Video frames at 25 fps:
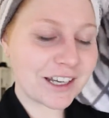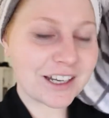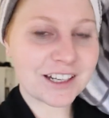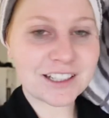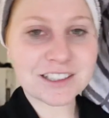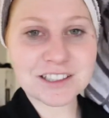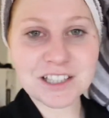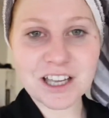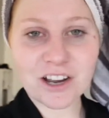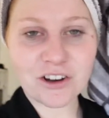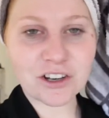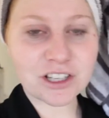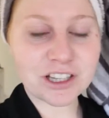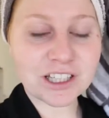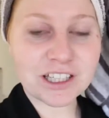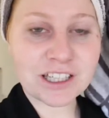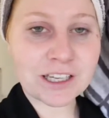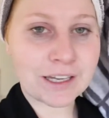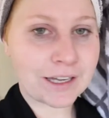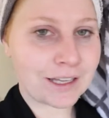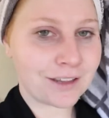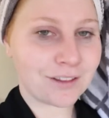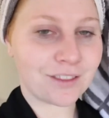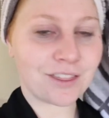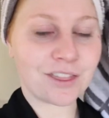It is currently
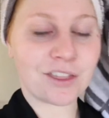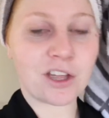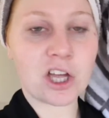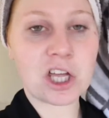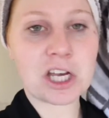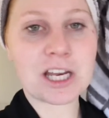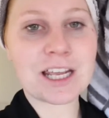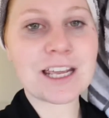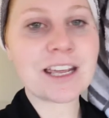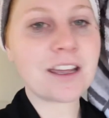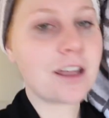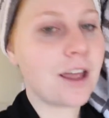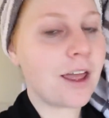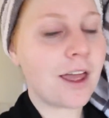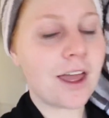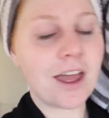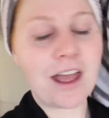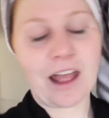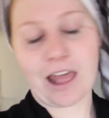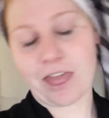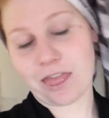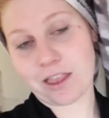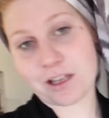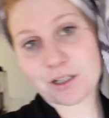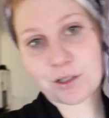8.30
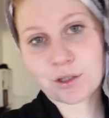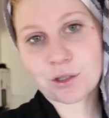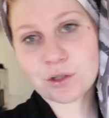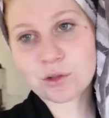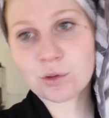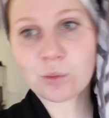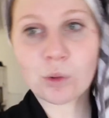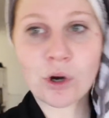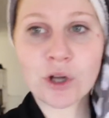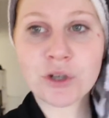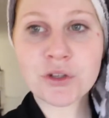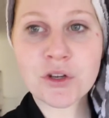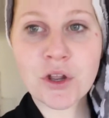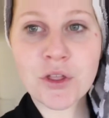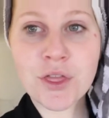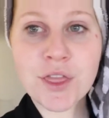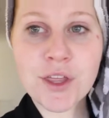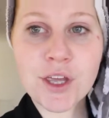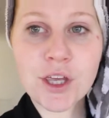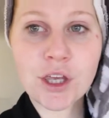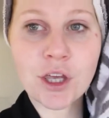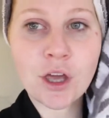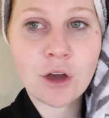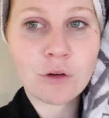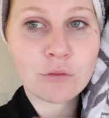and this is what
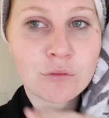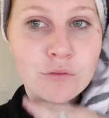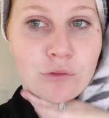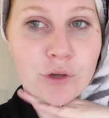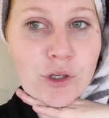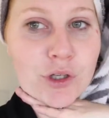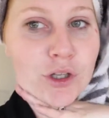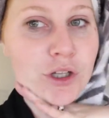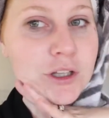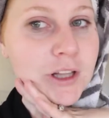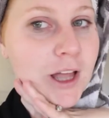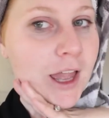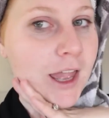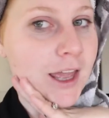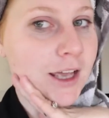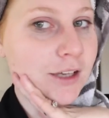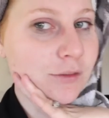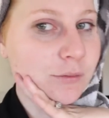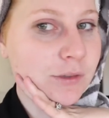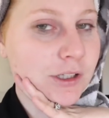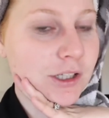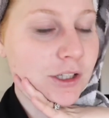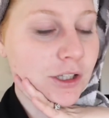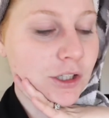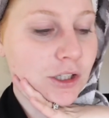the real
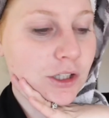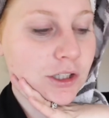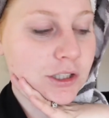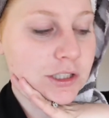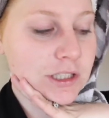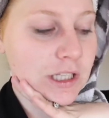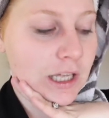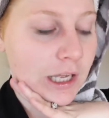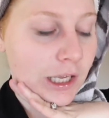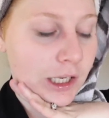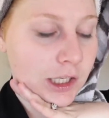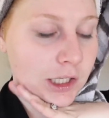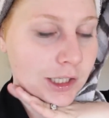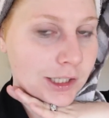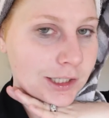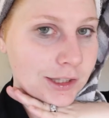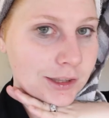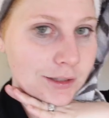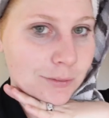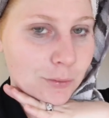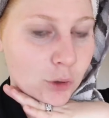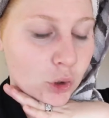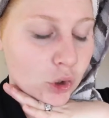Aimee looks like in the